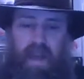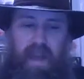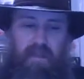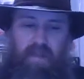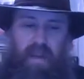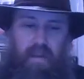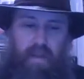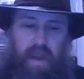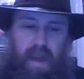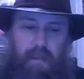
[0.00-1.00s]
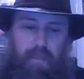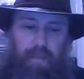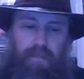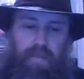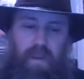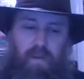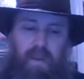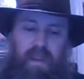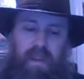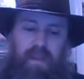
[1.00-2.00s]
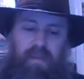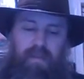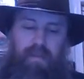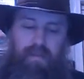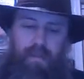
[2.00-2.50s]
AGFA release.